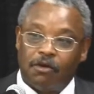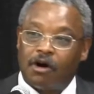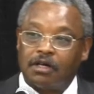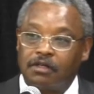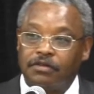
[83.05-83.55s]

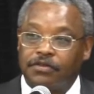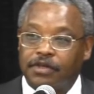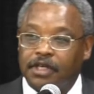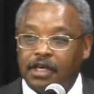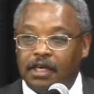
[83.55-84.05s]
Martin
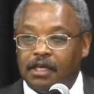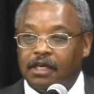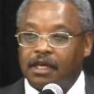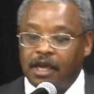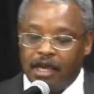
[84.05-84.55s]
Luther
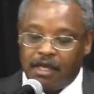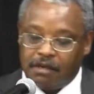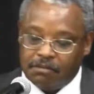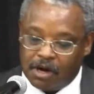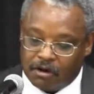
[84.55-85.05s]
King
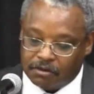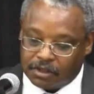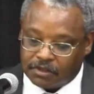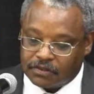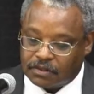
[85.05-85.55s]
came
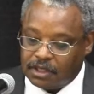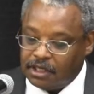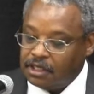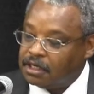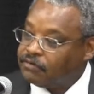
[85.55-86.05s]
on the
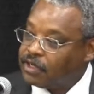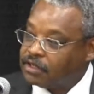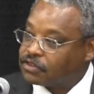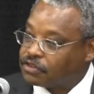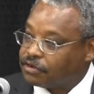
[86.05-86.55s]
scene of
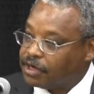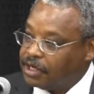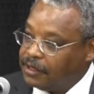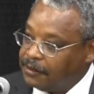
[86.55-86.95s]
history